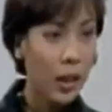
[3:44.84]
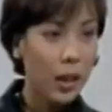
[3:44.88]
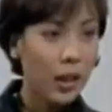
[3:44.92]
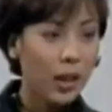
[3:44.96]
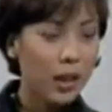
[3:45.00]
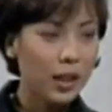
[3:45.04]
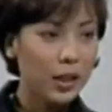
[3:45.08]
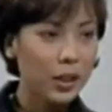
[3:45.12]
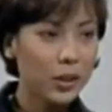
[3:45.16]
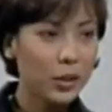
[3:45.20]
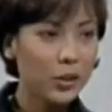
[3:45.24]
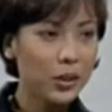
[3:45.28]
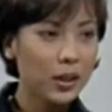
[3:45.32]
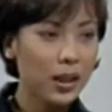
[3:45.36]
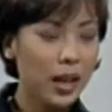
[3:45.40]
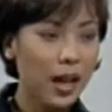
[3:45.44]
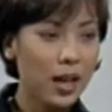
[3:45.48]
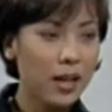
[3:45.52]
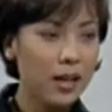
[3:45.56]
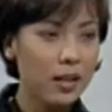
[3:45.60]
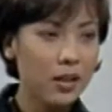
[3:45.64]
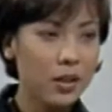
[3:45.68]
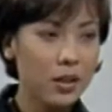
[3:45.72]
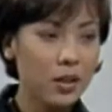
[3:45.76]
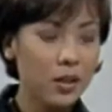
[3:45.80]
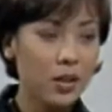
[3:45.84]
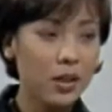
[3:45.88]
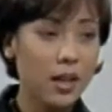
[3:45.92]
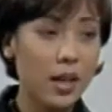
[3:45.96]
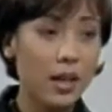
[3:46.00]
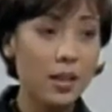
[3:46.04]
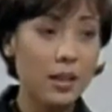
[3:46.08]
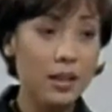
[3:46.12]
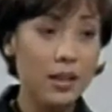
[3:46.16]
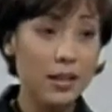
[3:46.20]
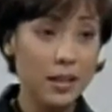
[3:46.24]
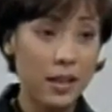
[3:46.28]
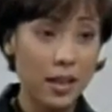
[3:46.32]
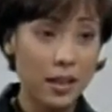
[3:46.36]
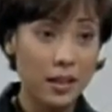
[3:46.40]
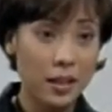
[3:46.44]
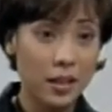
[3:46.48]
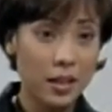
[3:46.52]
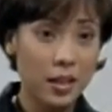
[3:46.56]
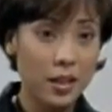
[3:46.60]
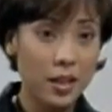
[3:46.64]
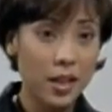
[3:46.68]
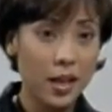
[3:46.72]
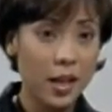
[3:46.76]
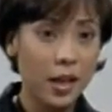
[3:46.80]
Hello class, today is
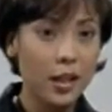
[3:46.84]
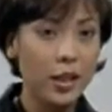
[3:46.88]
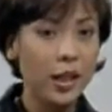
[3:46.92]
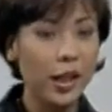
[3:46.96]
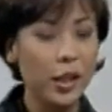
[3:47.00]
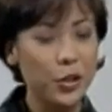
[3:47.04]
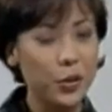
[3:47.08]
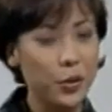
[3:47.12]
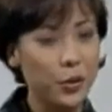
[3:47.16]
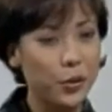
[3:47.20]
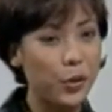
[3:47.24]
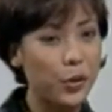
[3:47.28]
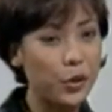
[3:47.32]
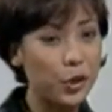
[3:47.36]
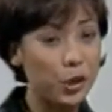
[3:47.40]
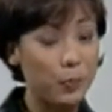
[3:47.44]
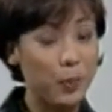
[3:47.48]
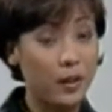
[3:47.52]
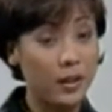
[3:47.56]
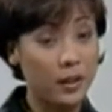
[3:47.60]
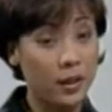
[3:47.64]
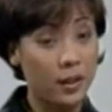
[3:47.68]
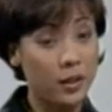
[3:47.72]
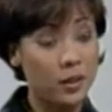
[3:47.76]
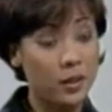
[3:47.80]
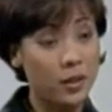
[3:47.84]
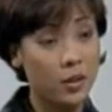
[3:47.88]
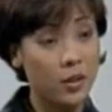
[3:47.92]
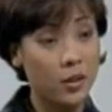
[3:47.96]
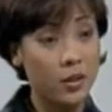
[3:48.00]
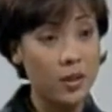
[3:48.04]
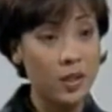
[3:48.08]
testing day and you're going to be tested on